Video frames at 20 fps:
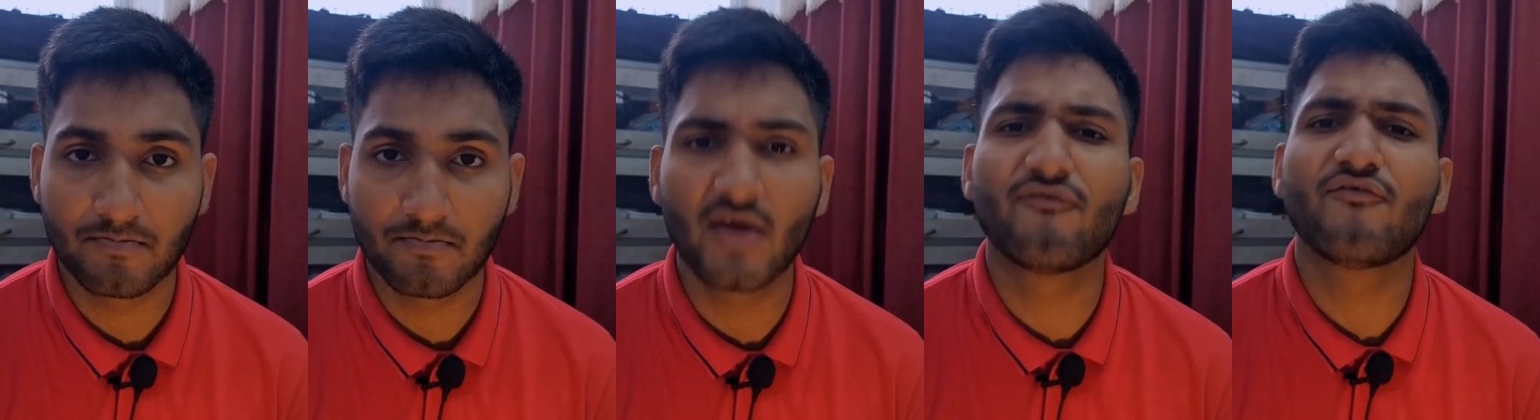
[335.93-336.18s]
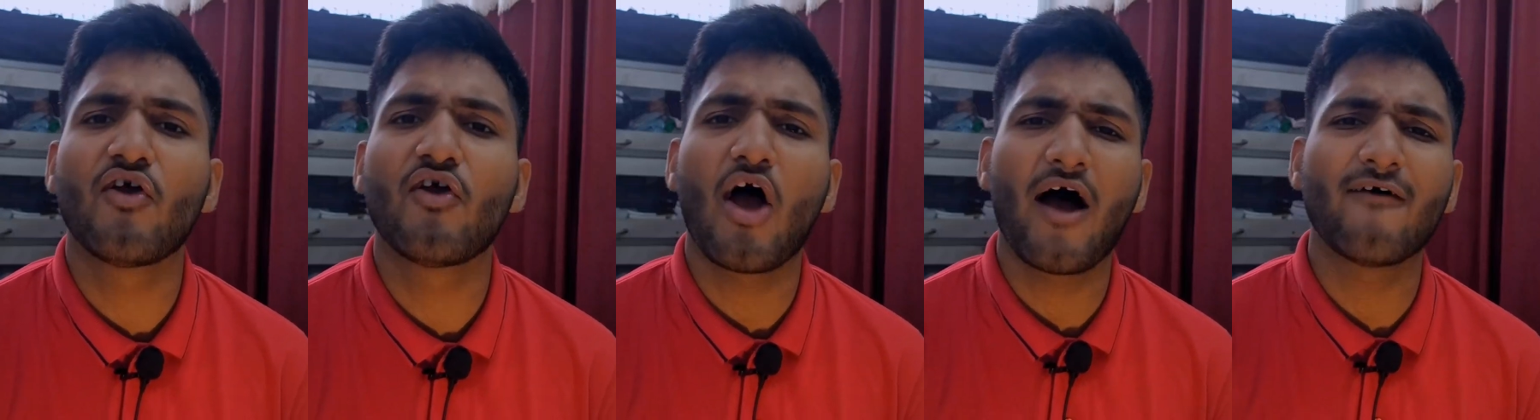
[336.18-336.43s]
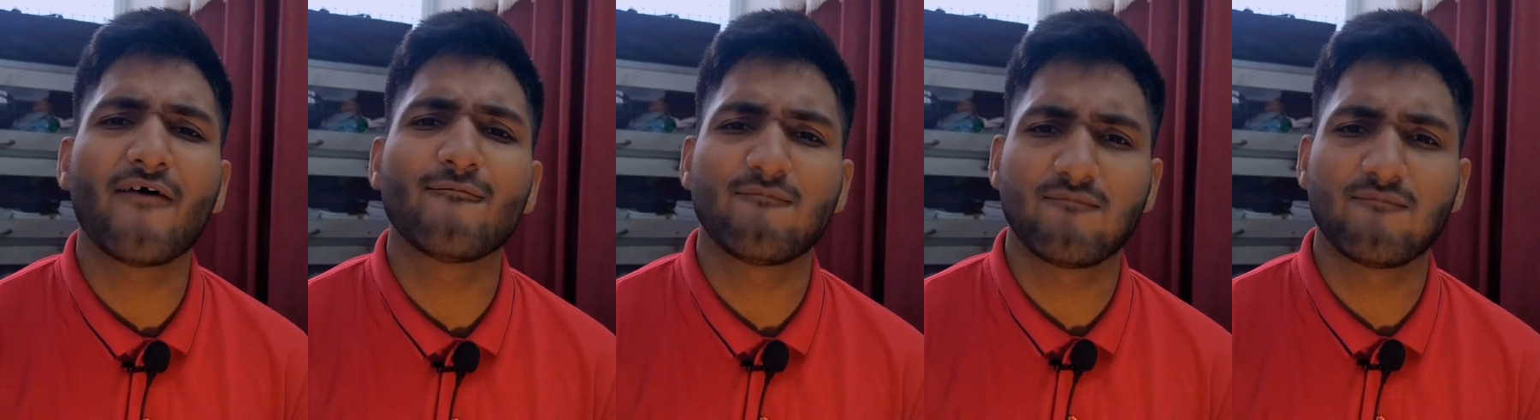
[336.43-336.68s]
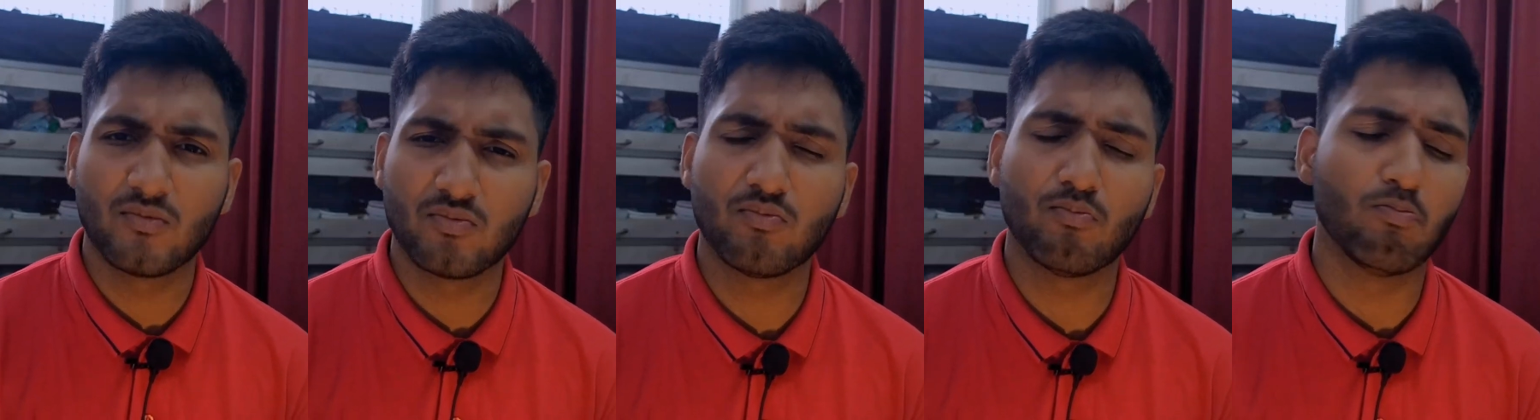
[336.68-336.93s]
If you have
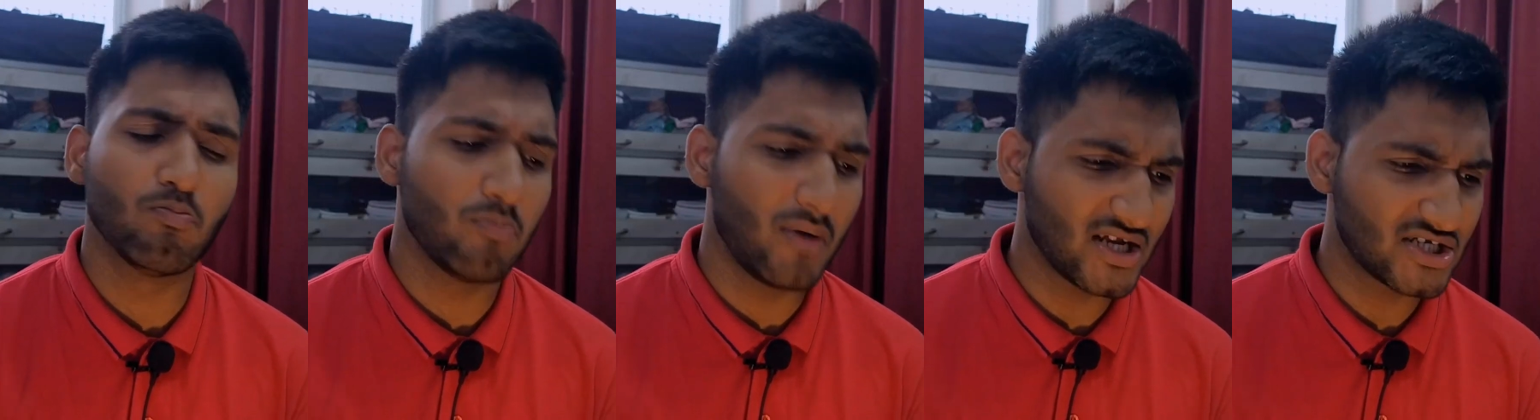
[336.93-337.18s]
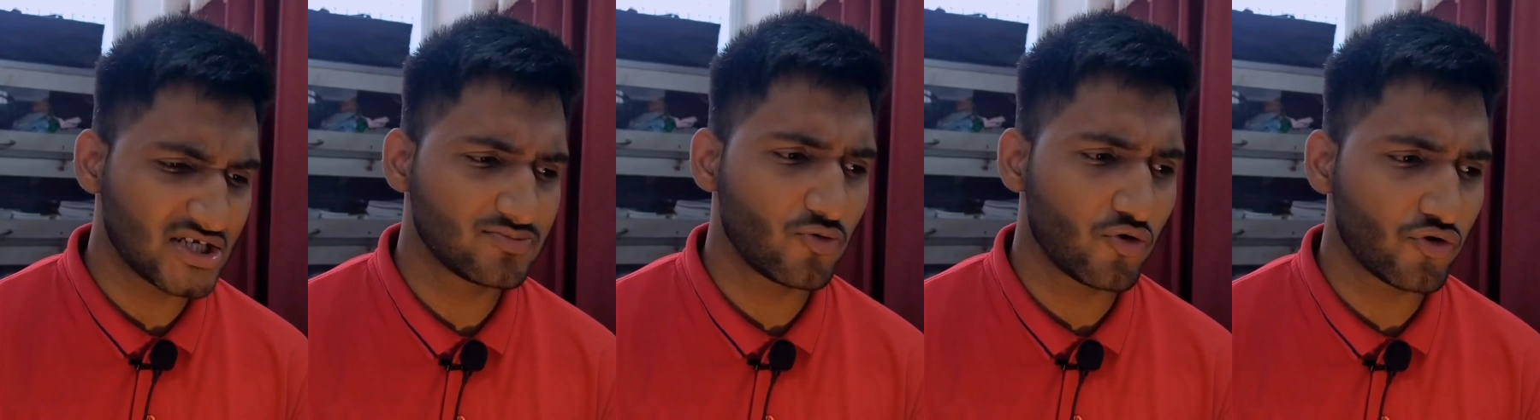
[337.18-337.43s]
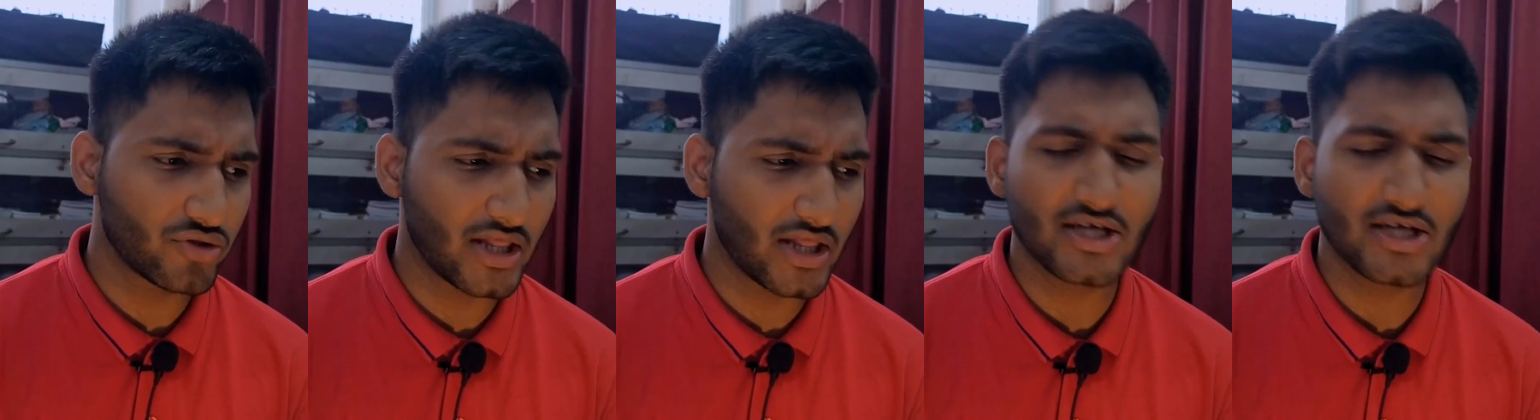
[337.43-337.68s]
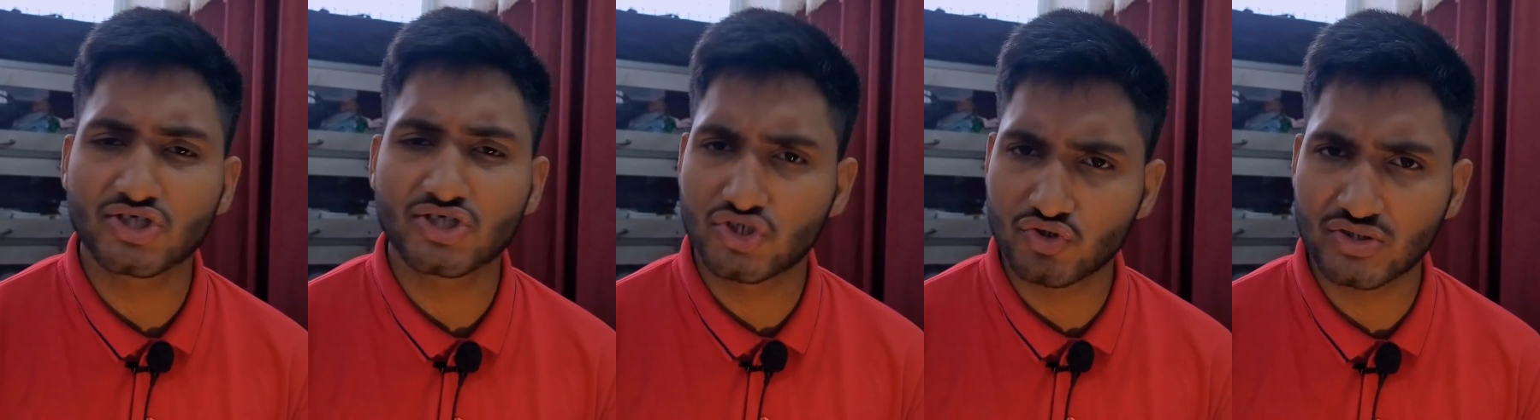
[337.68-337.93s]
much more
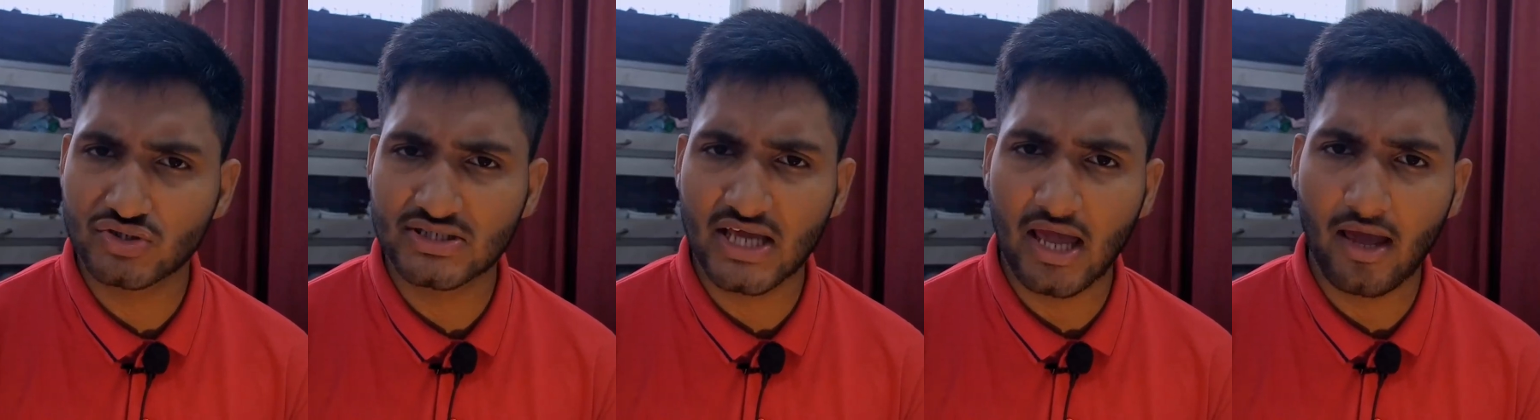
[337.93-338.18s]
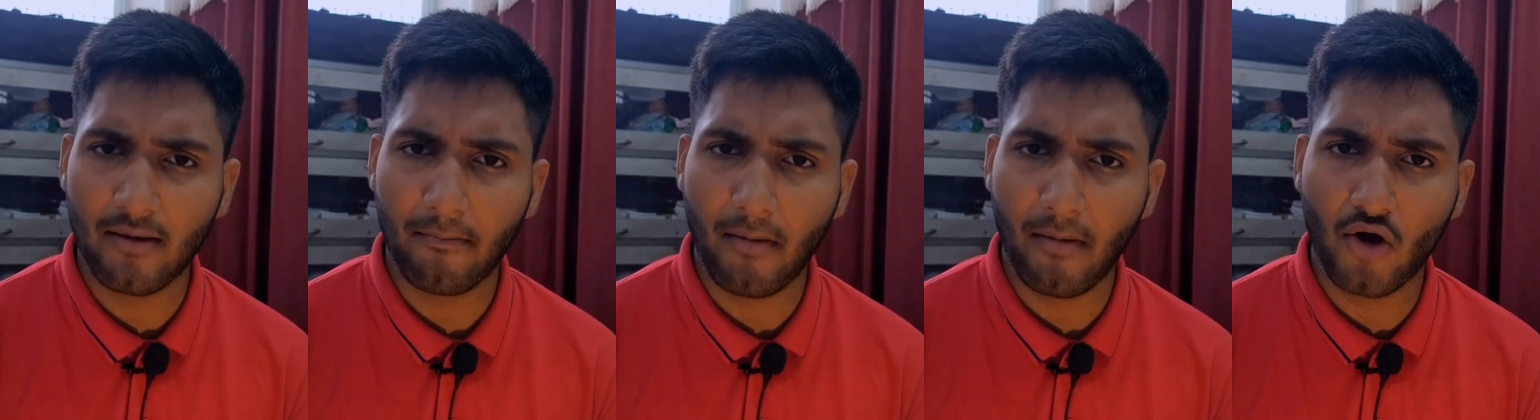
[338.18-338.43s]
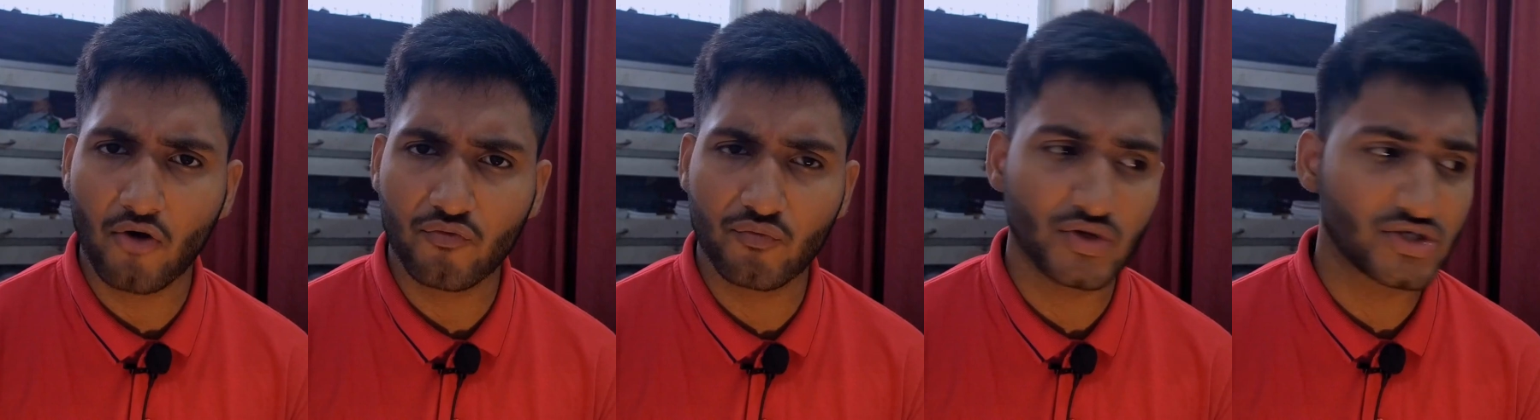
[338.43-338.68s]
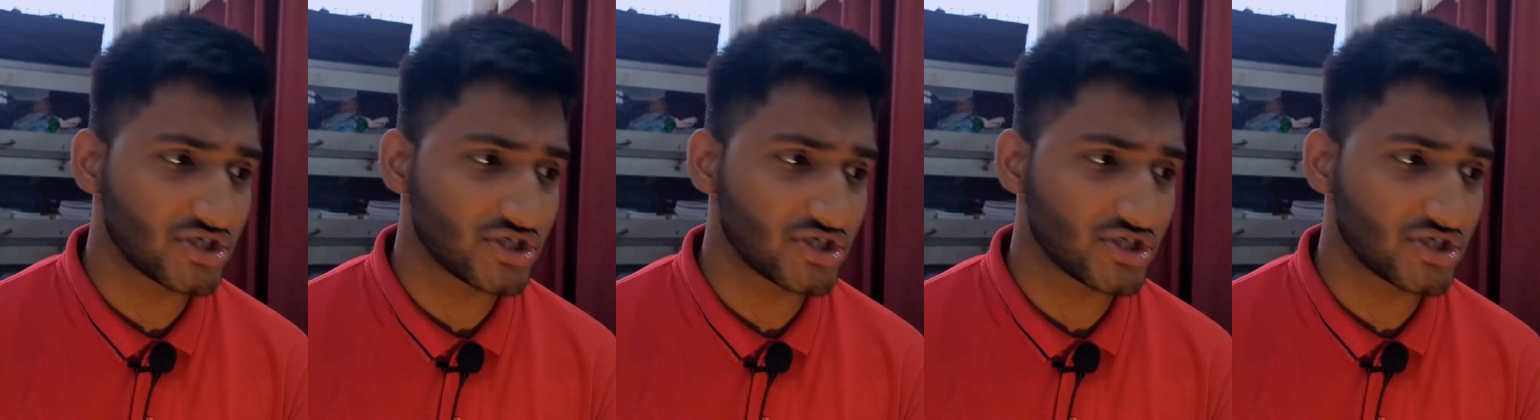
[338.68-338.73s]
things to say about,